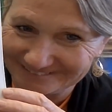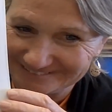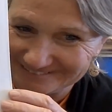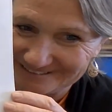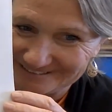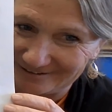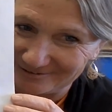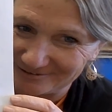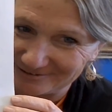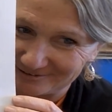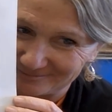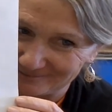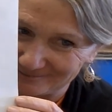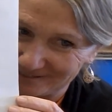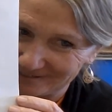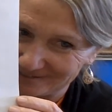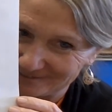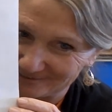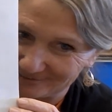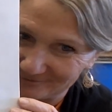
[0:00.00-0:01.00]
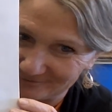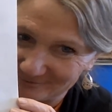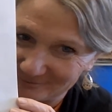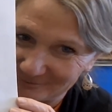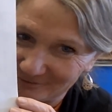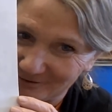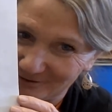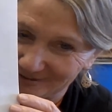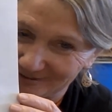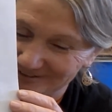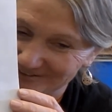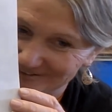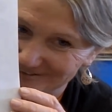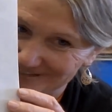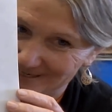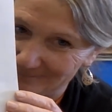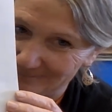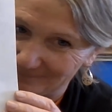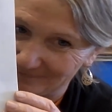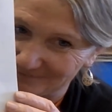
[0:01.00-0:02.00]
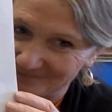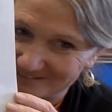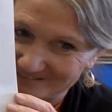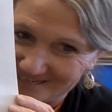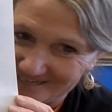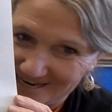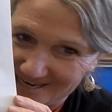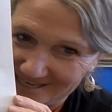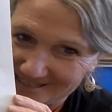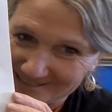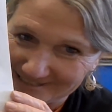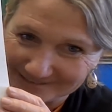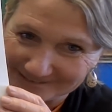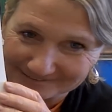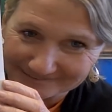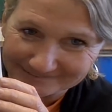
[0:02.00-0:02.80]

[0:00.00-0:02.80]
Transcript: Now Jamie has a frog on top of his head.